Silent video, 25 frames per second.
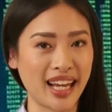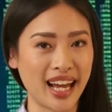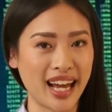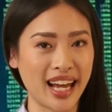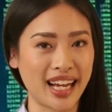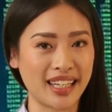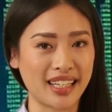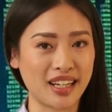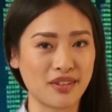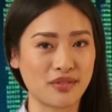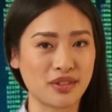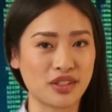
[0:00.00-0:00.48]

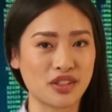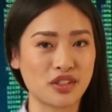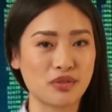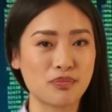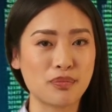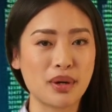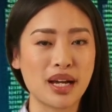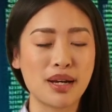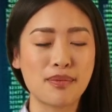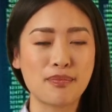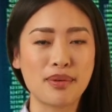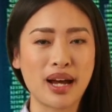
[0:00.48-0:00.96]
and even
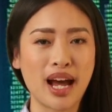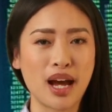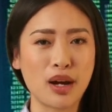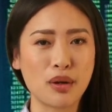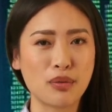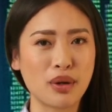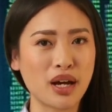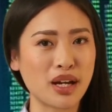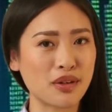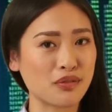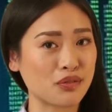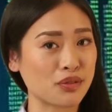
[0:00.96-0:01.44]
spread
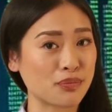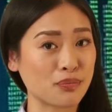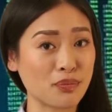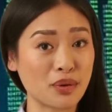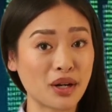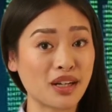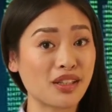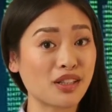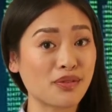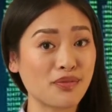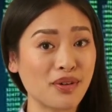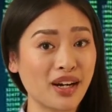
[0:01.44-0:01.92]
malware from
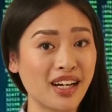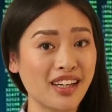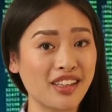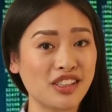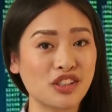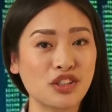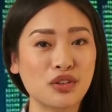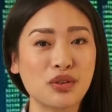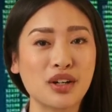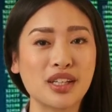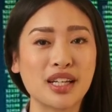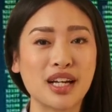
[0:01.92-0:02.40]
one device
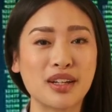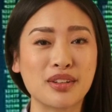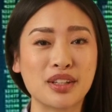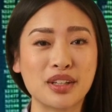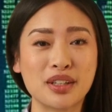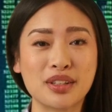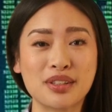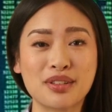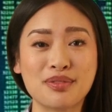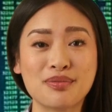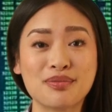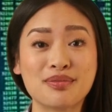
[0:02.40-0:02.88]
to
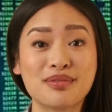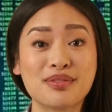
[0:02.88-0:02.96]
another.